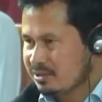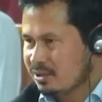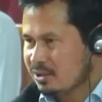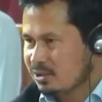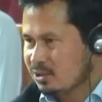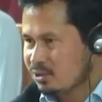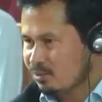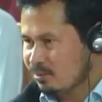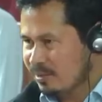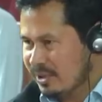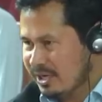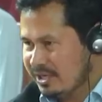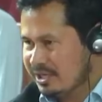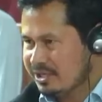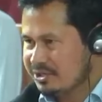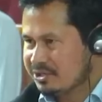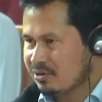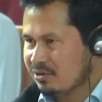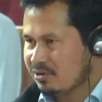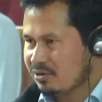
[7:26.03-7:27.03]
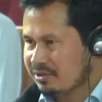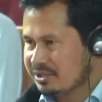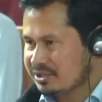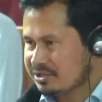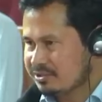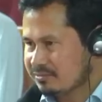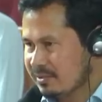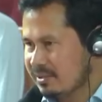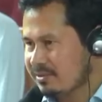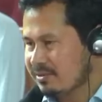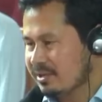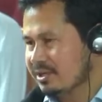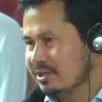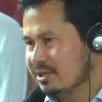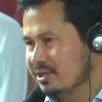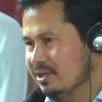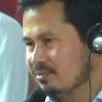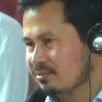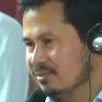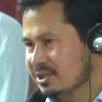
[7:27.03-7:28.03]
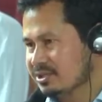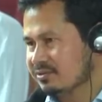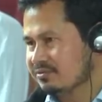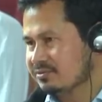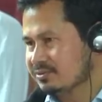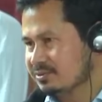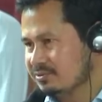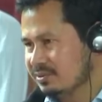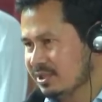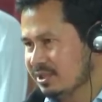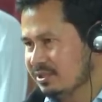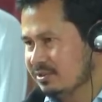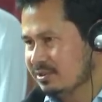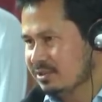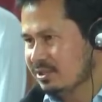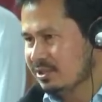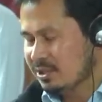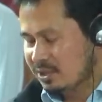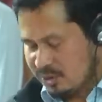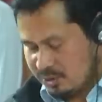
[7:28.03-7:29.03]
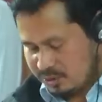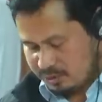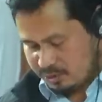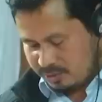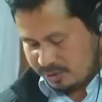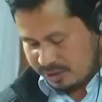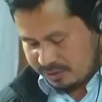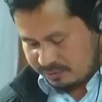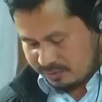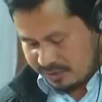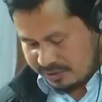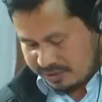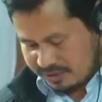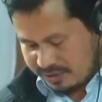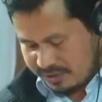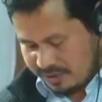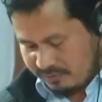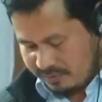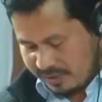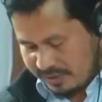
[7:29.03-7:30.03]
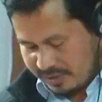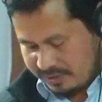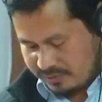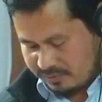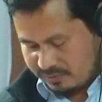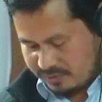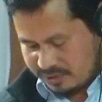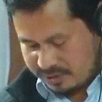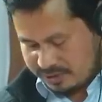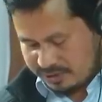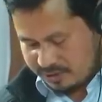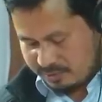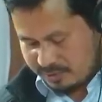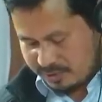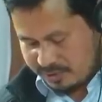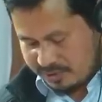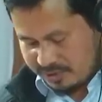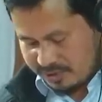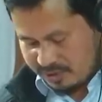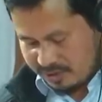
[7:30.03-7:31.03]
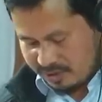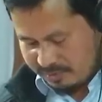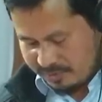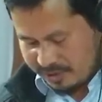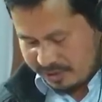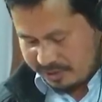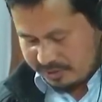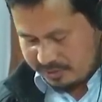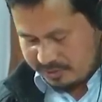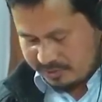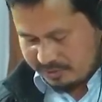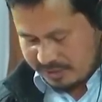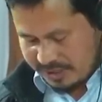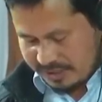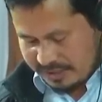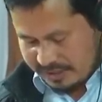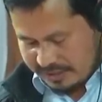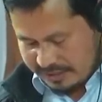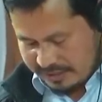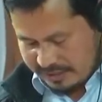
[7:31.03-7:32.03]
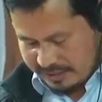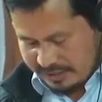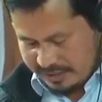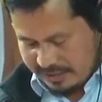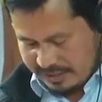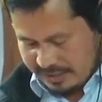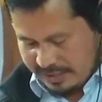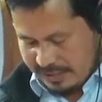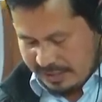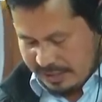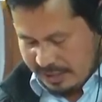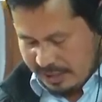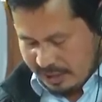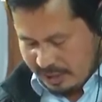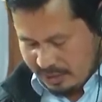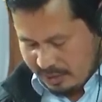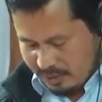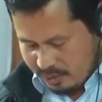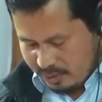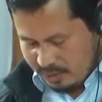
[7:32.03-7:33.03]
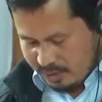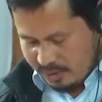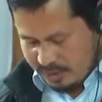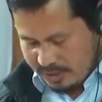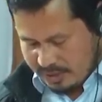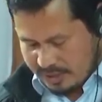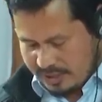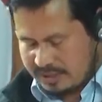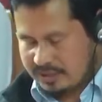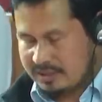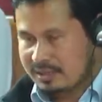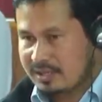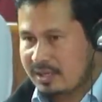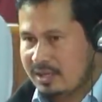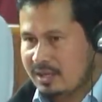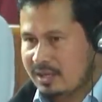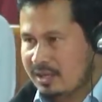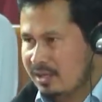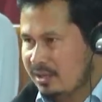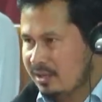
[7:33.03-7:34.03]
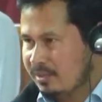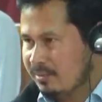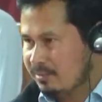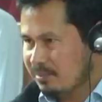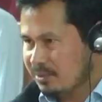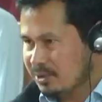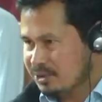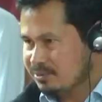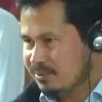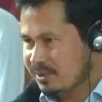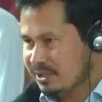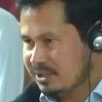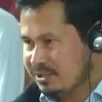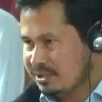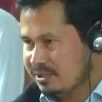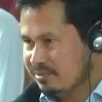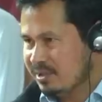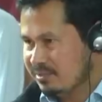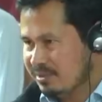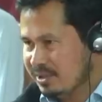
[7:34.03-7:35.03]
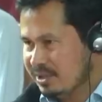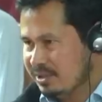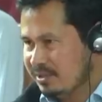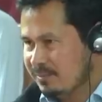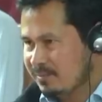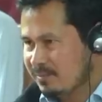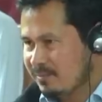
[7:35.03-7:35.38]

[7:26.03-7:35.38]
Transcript: to manage all these twelve hundred numbers of students. So that's why, sir, I would like to urge upon the government to kindly look at a possibility maybe,